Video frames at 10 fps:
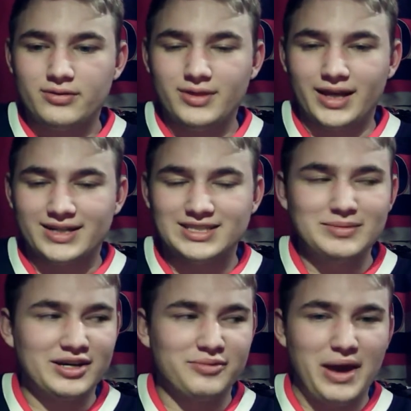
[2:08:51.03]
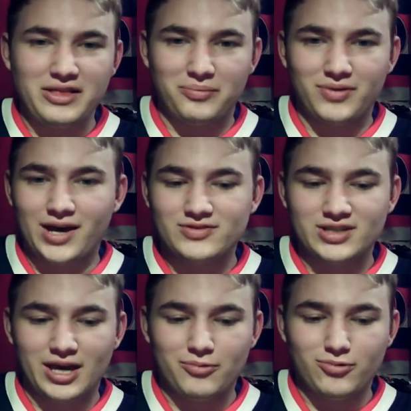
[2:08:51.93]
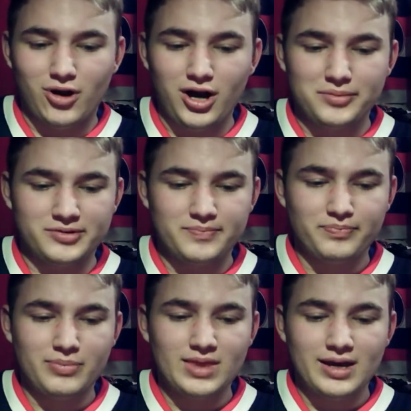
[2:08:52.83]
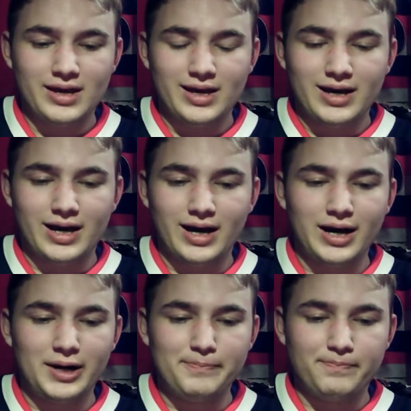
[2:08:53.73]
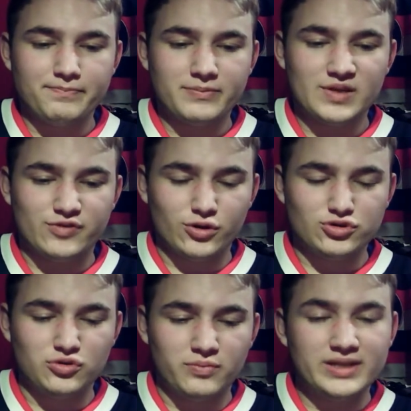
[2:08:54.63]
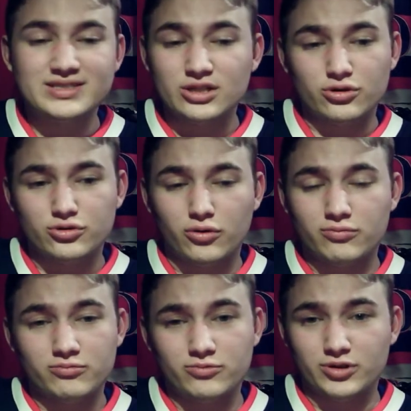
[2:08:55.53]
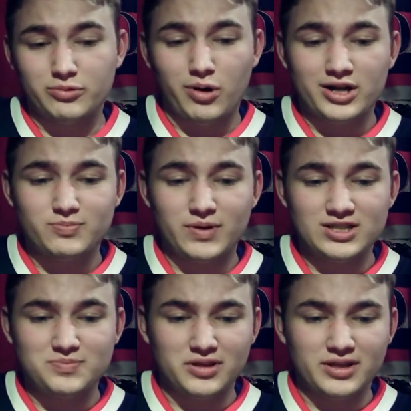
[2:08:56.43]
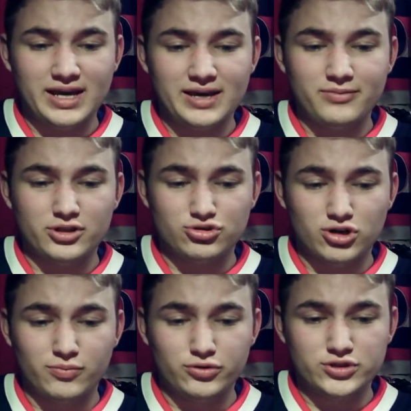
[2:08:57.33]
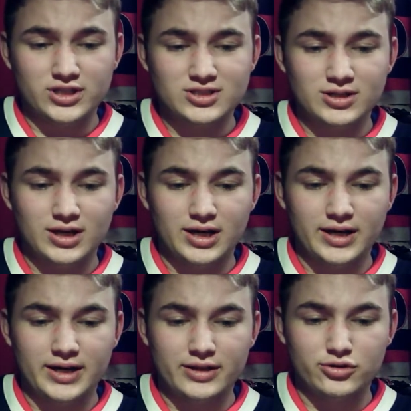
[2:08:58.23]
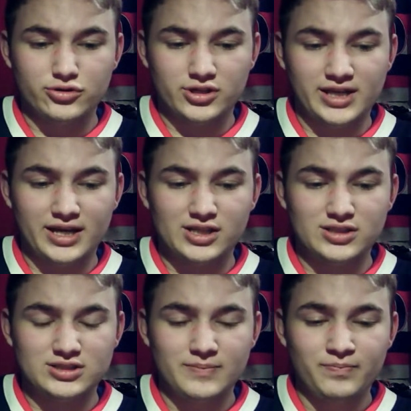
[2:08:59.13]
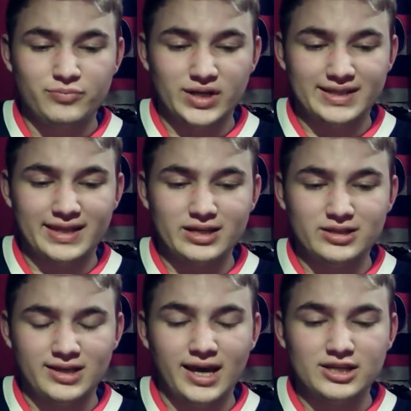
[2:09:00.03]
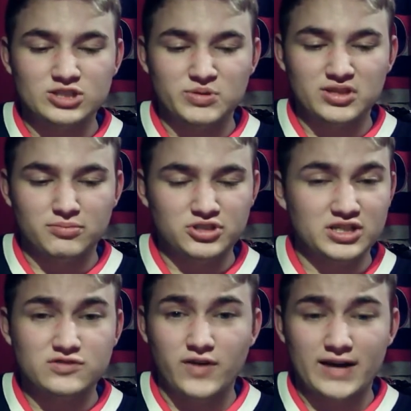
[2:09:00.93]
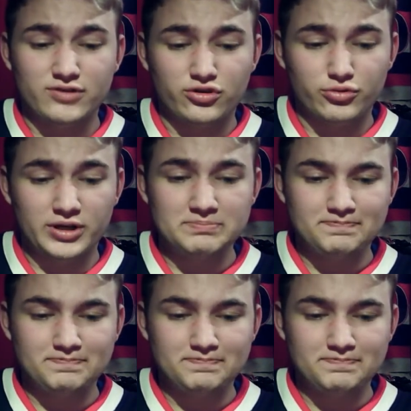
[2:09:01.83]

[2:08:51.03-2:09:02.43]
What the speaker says: Like, a team that can make the playoffs can get robbed. For those who missed it or don't really watch baseball today, the Toronto Blue Jays and the New York Yankees played today. The Yankees beat the Jays 5-3.